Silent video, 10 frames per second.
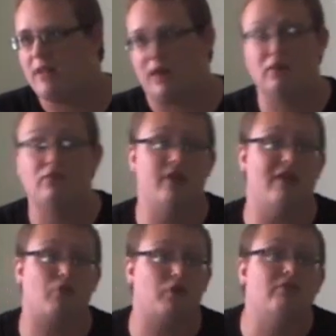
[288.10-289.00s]
that you've
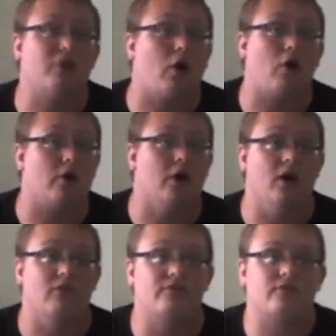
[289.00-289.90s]
never even heard
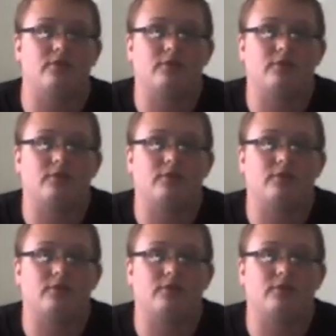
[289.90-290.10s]
of,